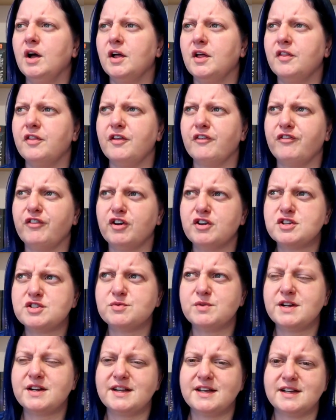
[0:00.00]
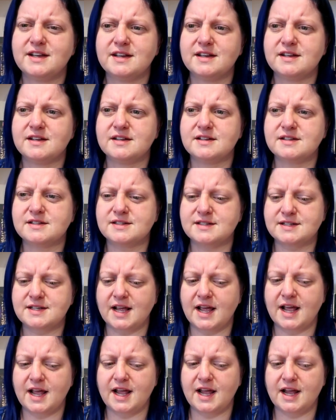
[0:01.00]
The first one is
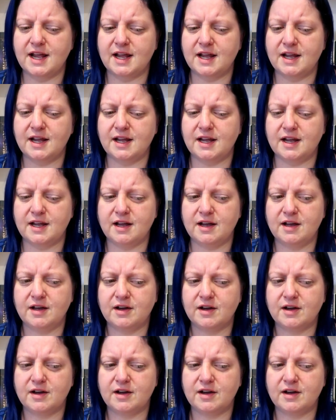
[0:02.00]
a